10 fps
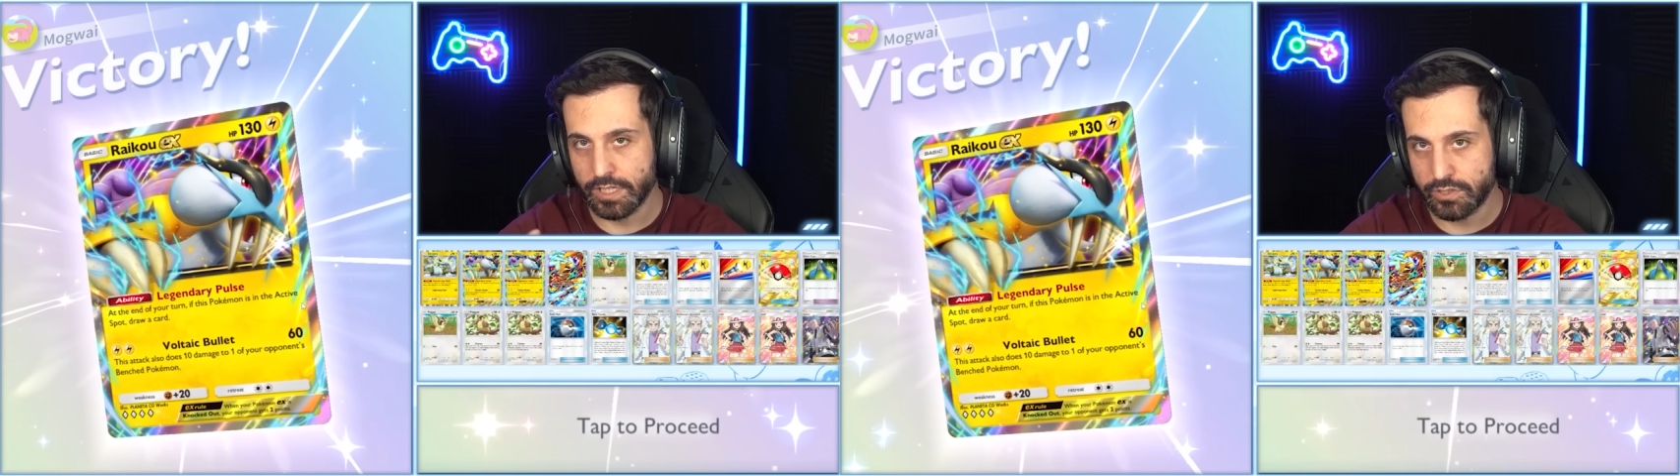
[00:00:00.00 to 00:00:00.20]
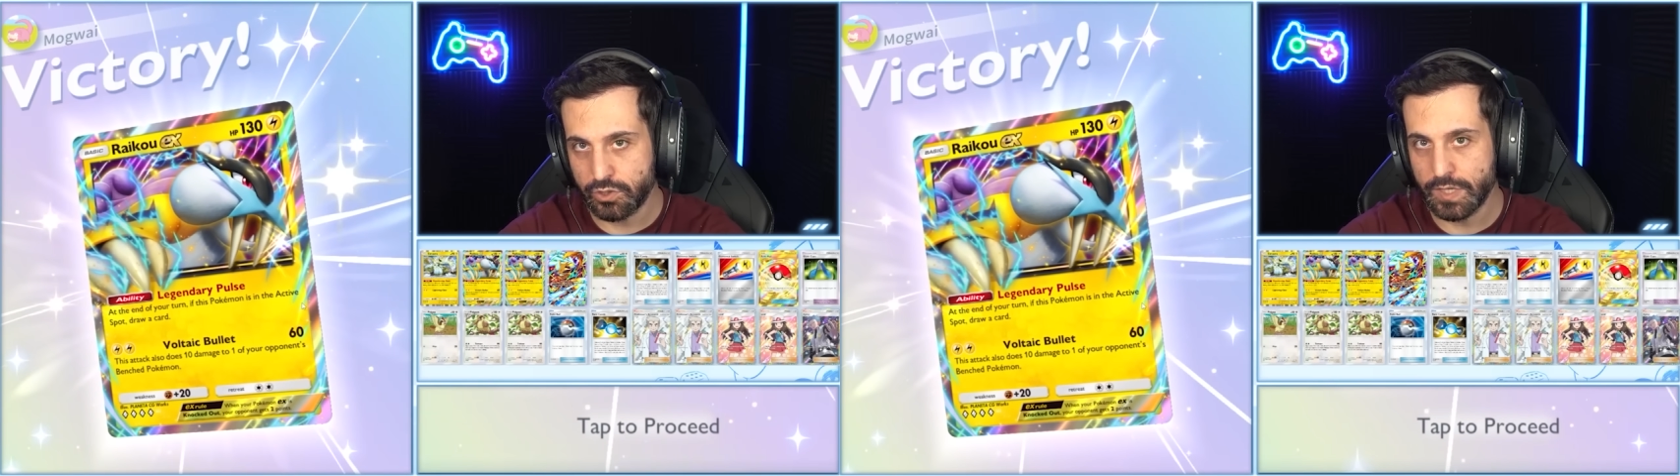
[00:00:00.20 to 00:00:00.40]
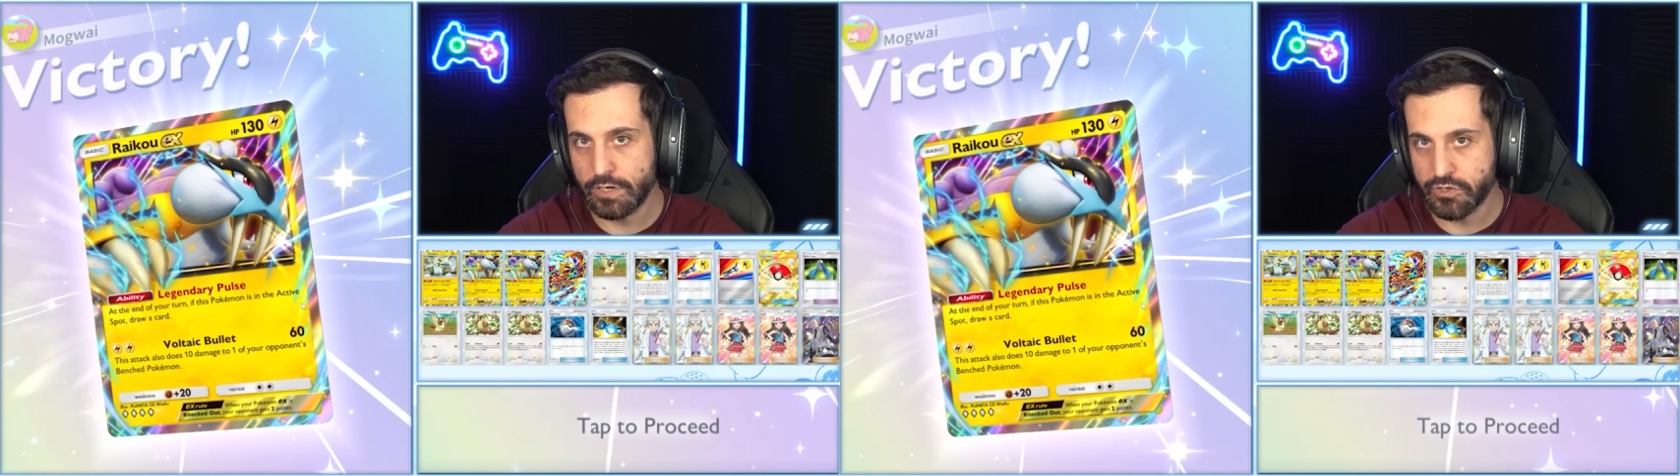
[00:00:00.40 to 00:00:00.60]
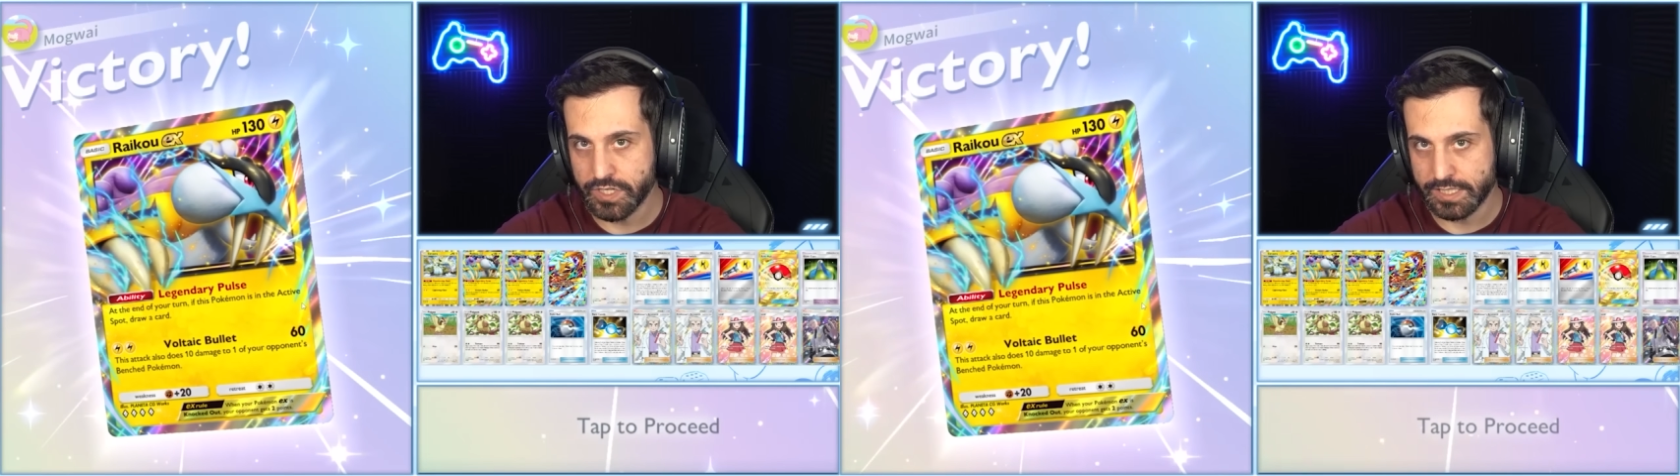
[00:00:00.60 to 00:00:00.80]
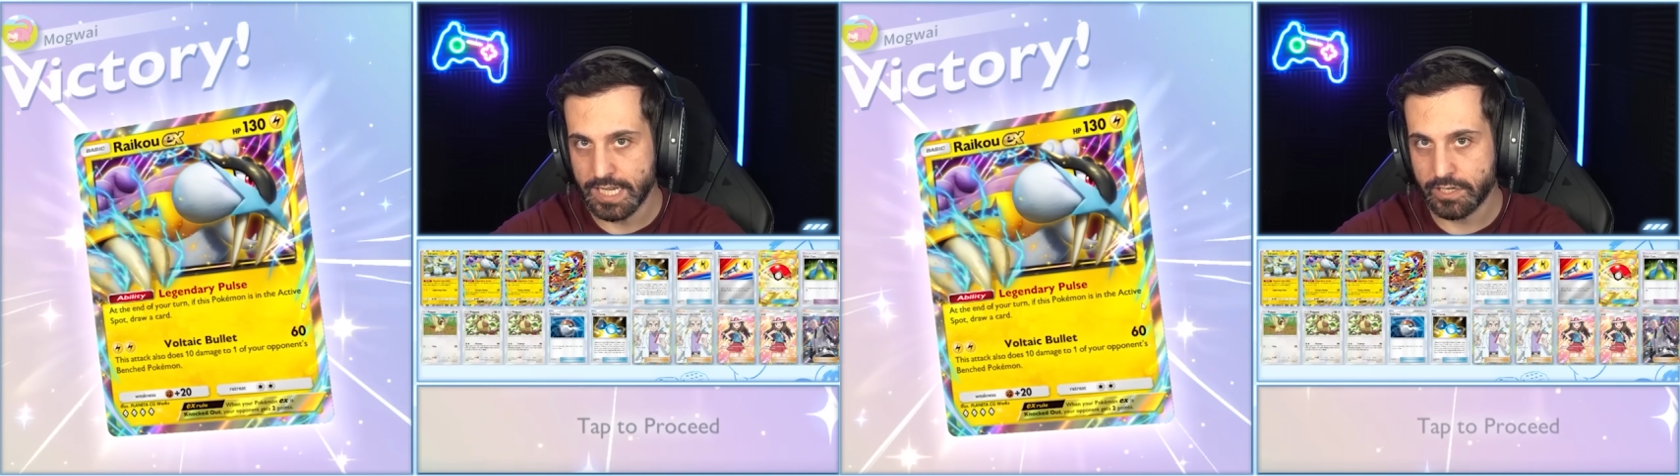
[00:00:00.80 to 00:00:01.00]
like 2
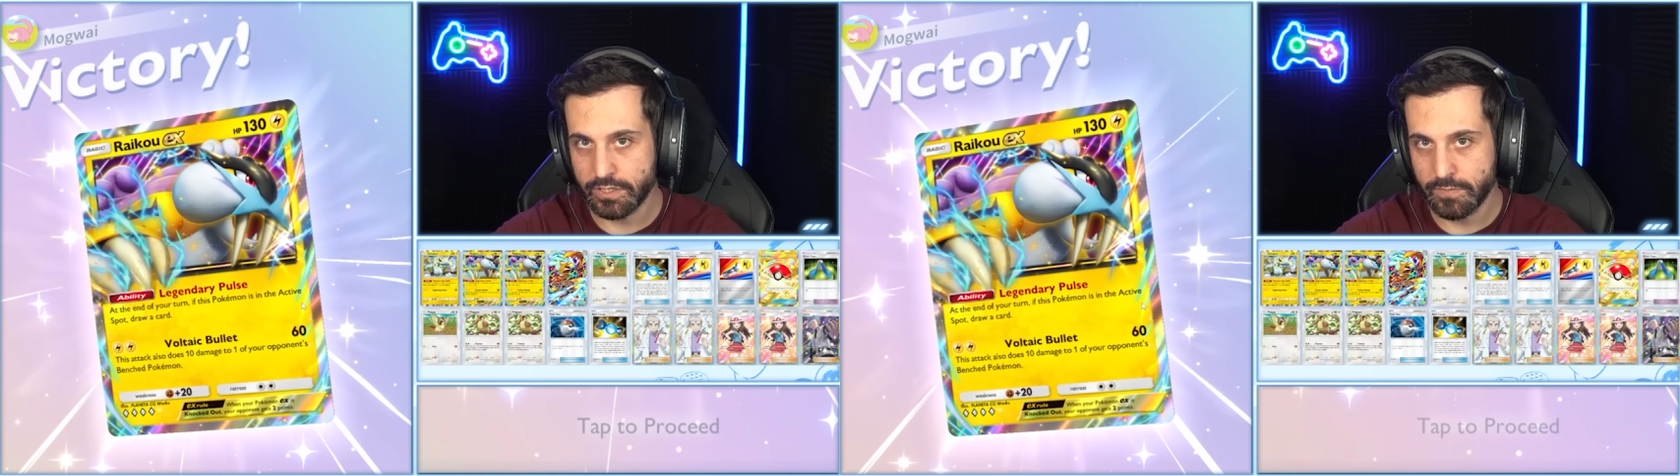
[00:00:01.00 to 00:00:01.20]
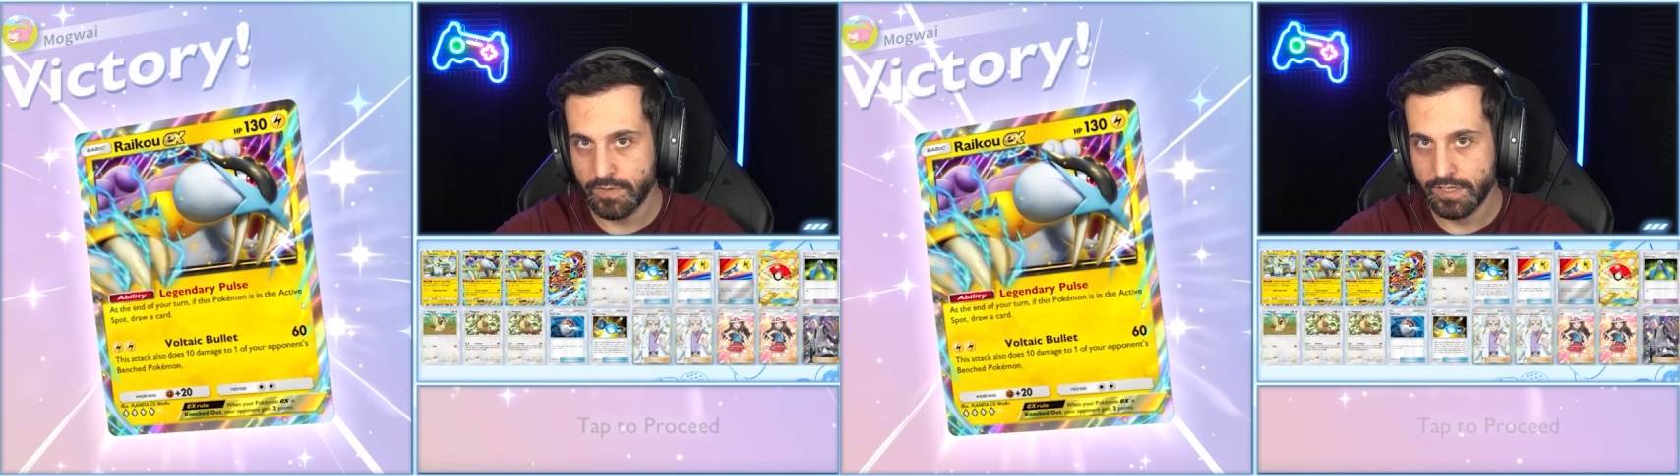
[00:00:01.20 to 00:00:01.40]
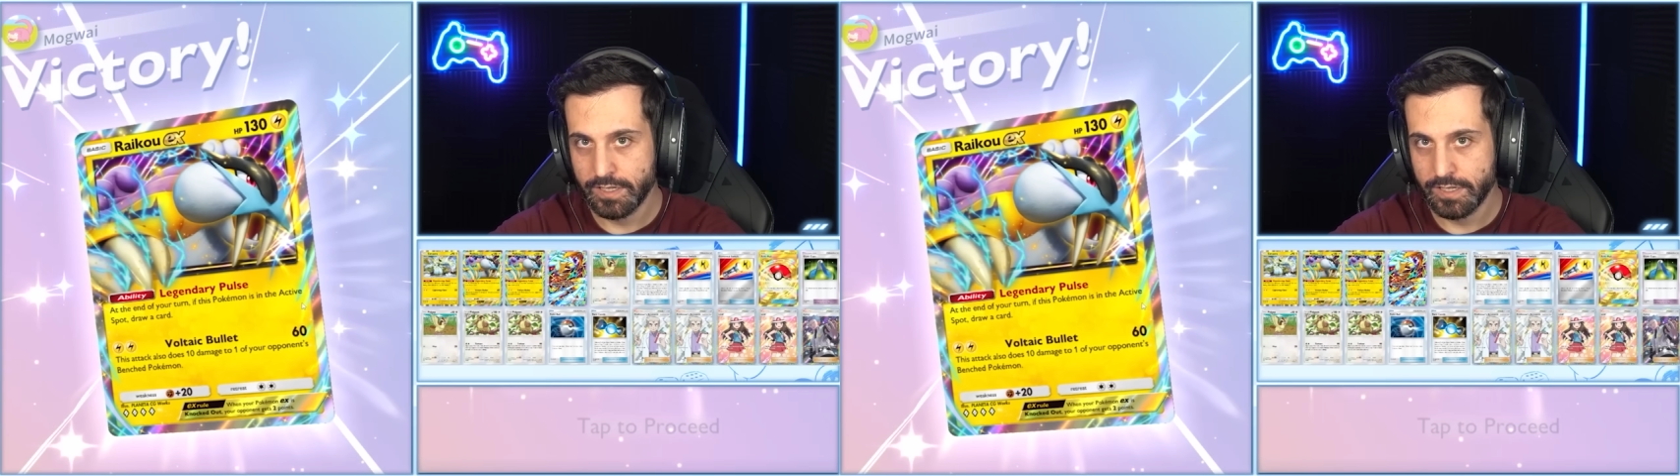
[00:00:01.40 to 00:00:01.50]
energy attacker